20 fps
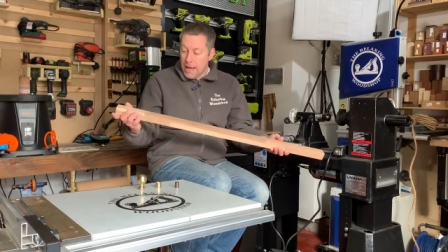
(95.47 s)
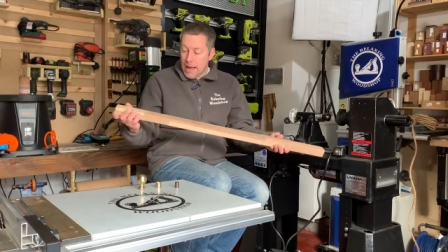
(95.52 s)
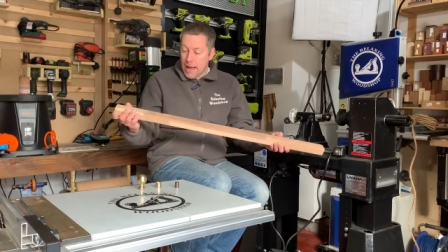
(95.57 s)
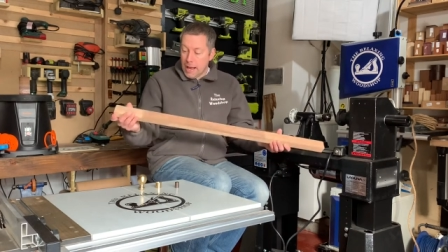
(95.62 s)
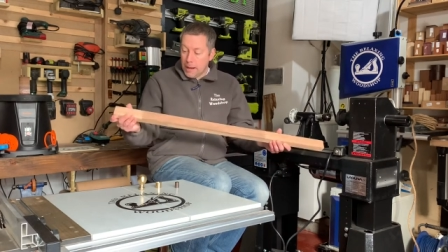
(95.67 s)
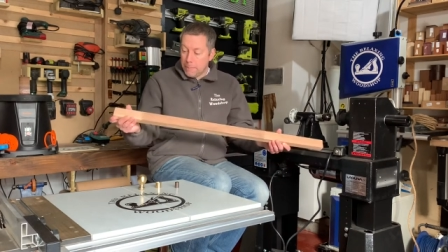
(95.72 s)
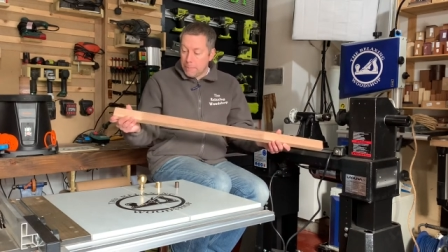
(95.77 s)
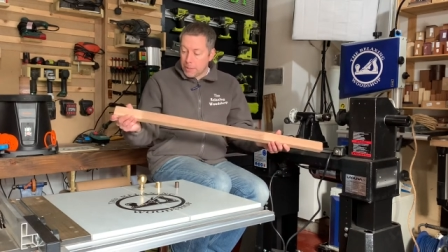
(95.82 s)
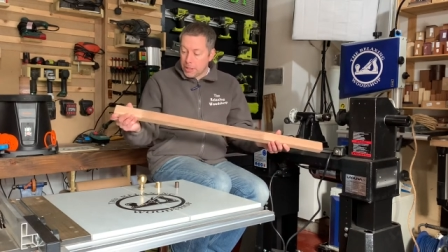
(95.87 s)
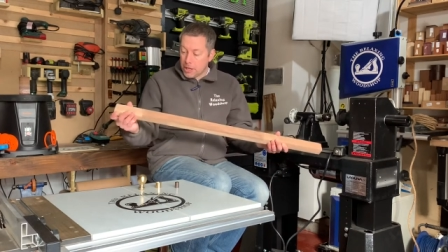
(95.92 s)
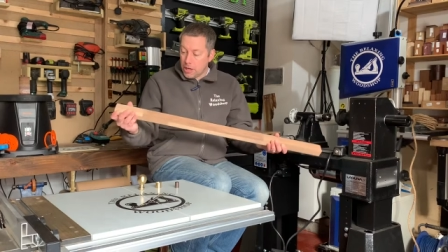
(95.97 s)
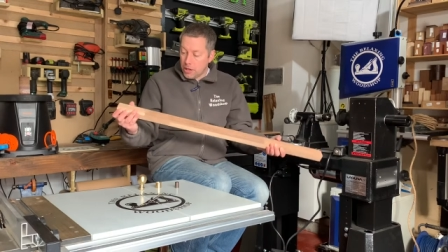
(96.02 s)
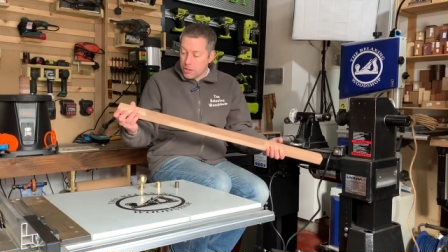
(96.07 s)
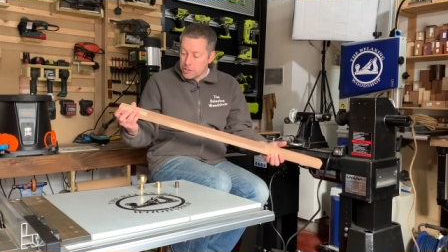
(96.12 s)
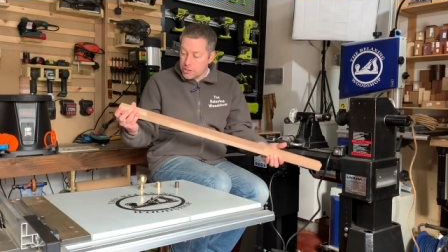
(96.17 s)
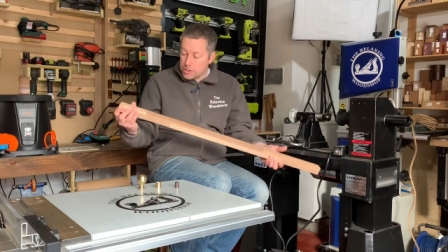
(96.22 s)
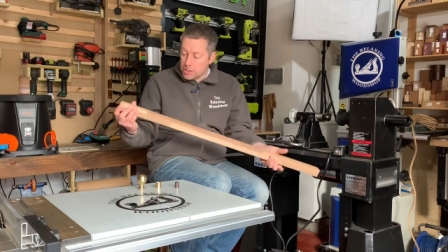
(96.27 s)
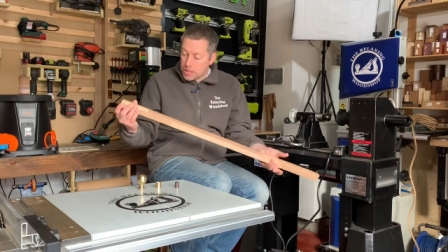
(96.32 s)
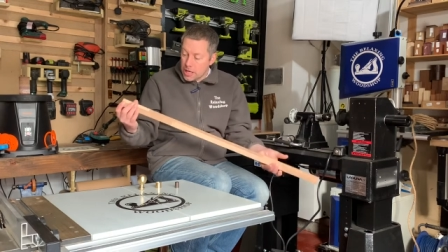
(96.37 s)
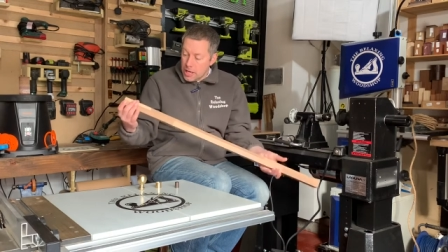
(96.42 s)
And
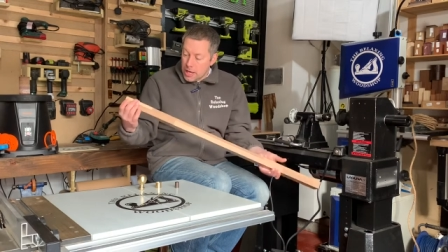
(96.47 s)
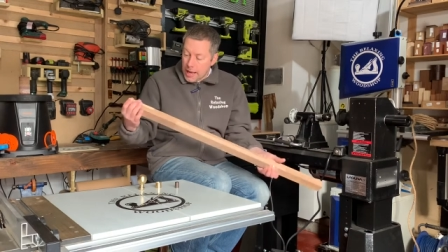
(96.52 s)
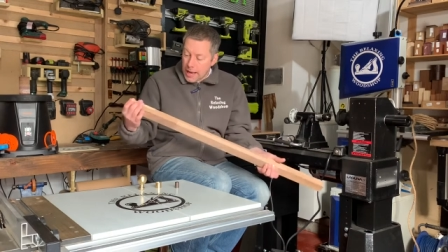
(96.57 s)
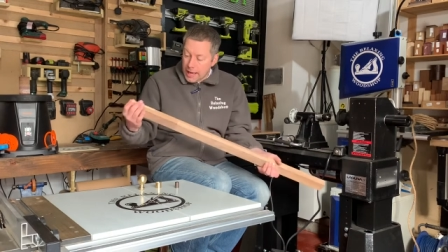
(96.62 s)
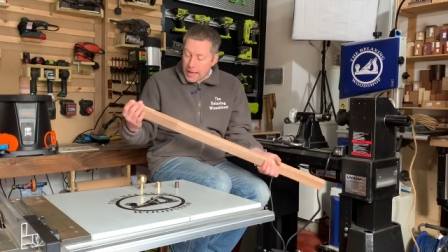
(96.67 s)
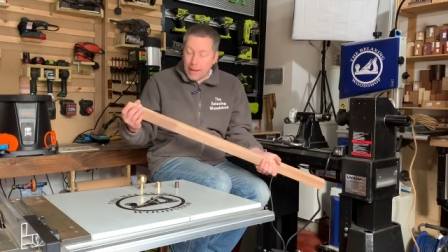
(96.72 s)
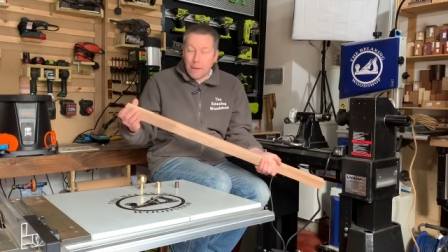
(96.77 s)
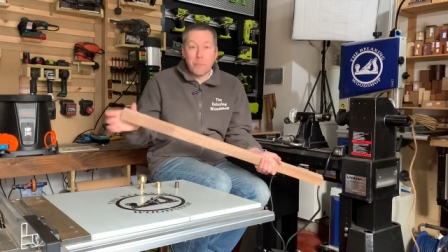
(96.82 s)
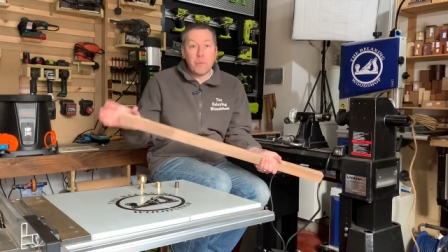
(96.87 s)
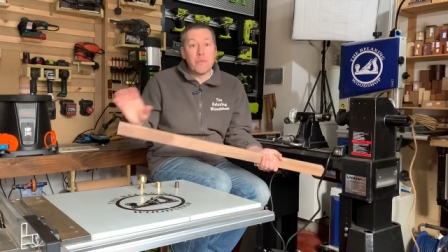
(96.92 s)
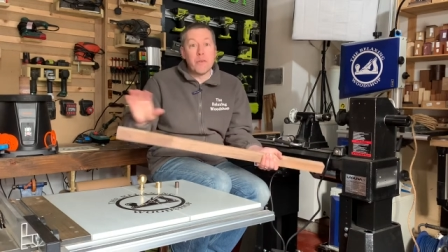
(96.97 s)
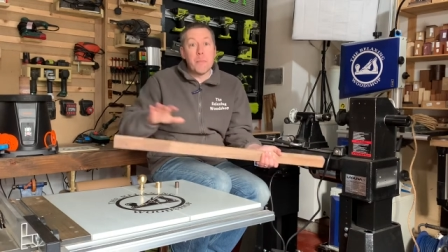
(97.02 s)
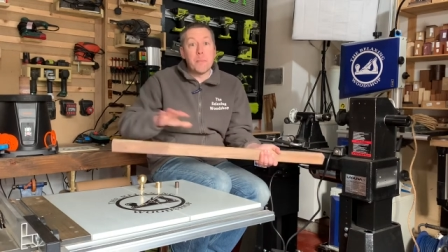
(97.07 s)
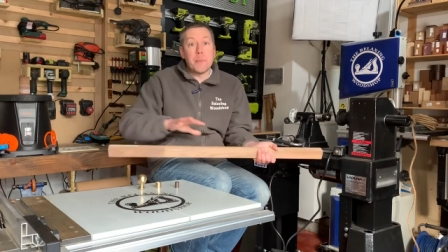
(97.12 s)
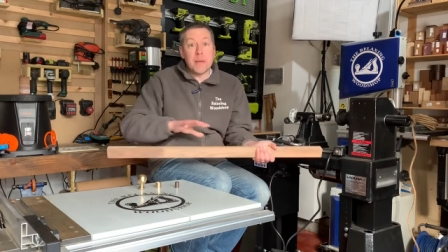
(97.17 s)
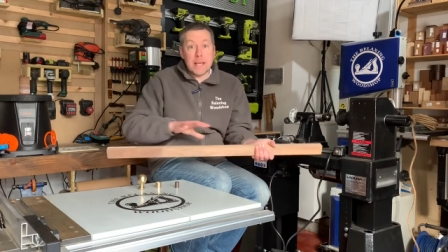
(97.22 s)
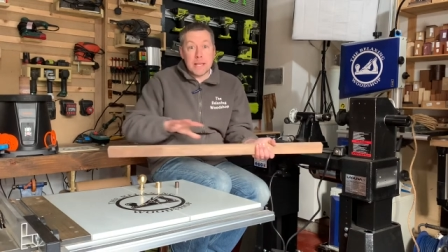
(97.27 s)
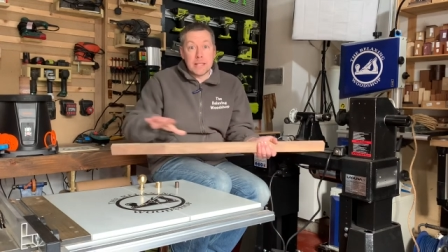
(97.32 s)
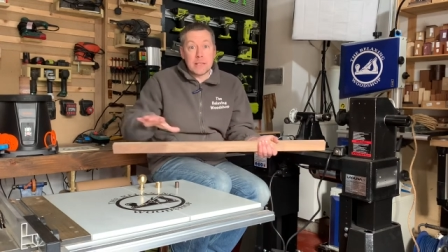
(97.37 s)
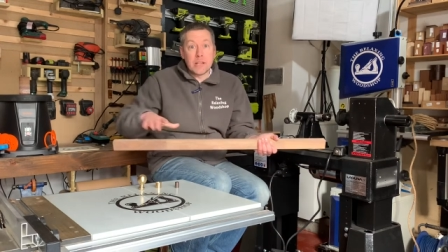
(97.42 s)
because uh, with it
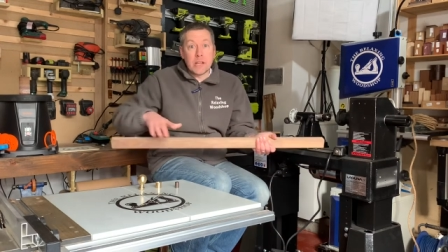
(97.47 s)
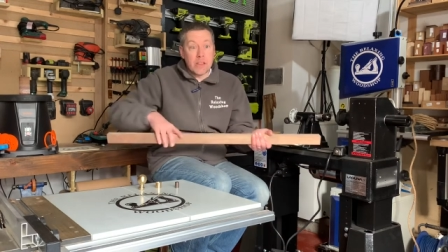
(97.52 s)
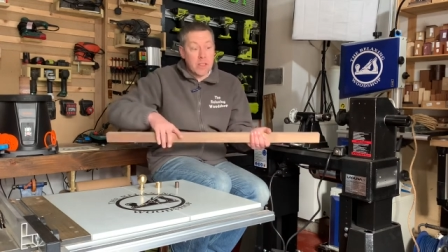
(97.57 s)
being